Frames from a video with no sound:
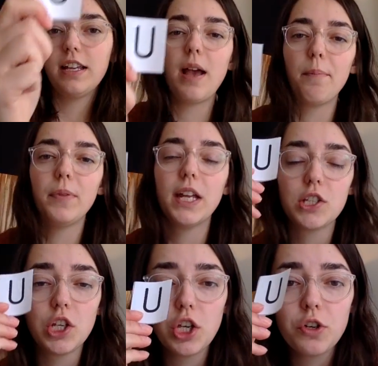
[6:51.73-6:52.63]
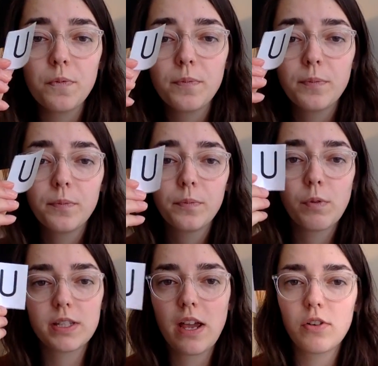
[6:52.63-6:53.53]
Yep, it's a U.
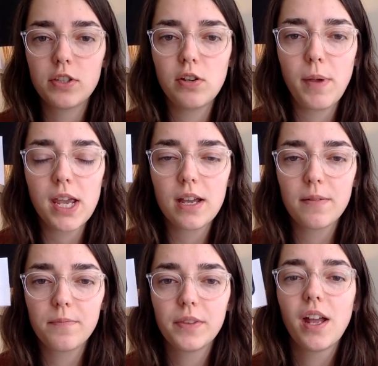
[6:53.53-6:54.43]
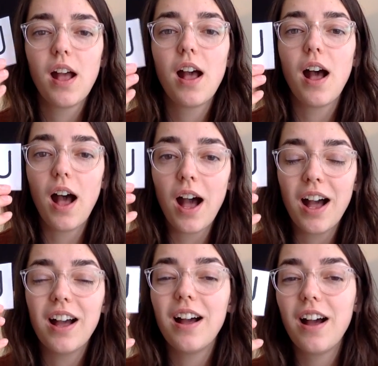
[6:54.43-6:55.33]
What sound does U make? If
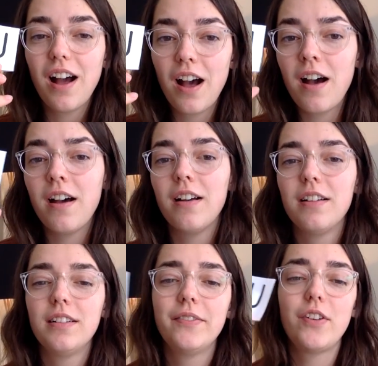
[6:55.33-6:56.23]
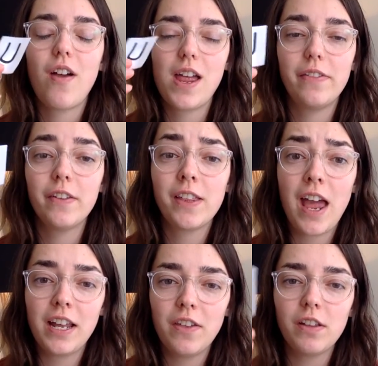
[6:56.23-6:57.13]
you have
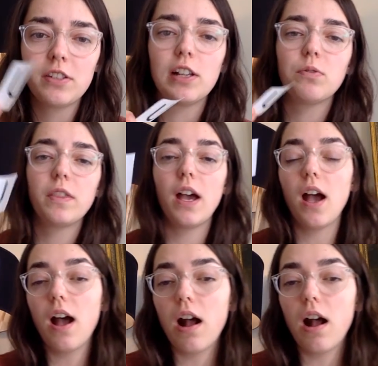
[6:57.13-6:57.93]
anything that starts with the